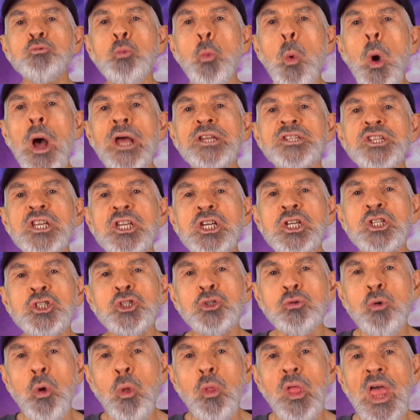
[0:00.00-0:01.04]
want to
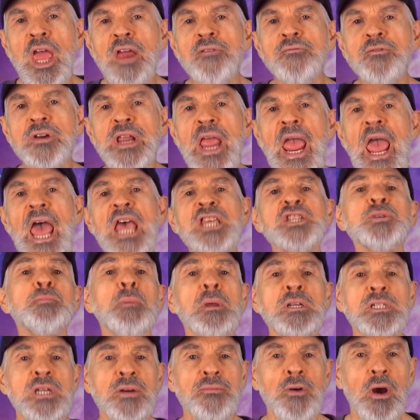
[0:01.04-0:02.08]
control every
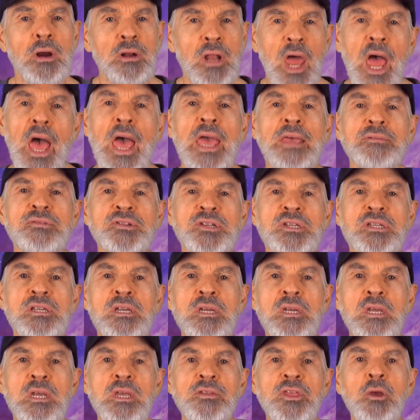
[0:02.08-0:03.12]
aspect of our lives.
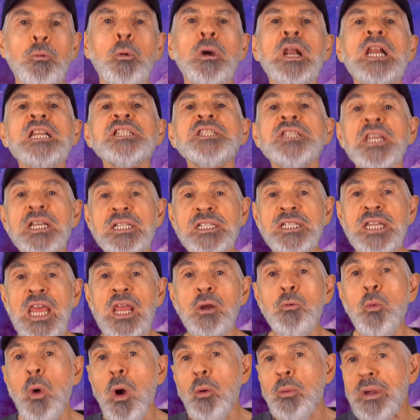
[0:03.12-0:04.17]
They want to
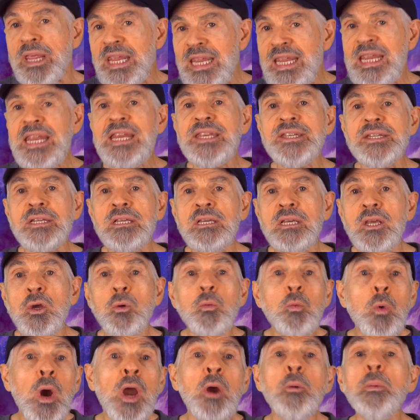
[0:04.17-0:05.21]
dictate what we eat,
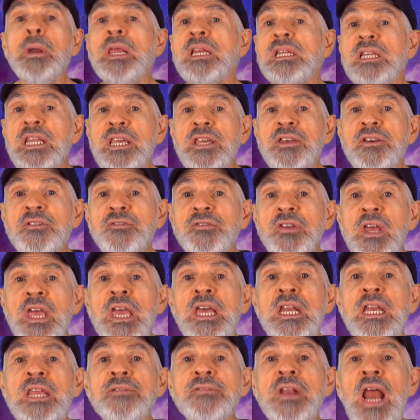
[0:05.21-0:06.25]
where we live,
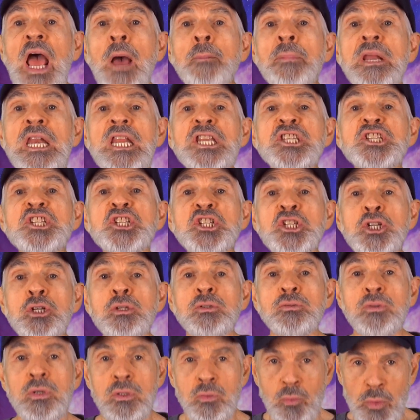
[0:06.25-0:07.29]
and even how many
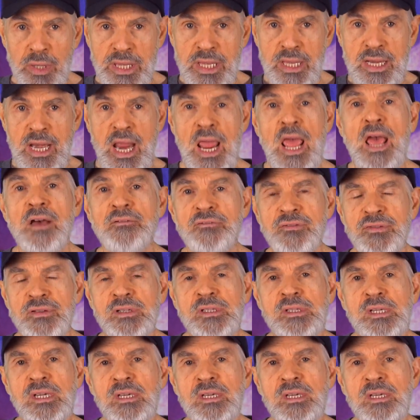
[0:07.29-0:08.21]
children we can have.